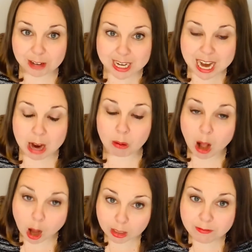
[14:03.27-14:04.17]
how
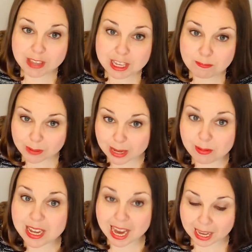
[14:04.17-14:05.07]
all of these
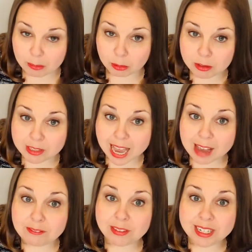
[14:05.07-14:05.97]
baby animals
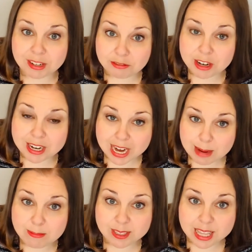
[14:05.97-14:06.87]
have different
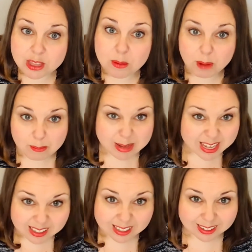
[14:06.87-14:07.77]
names than their
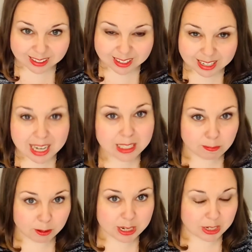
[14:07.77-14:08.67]
mummies? It's
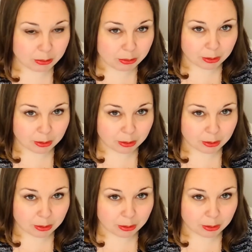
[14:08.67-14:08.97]
pretty cool.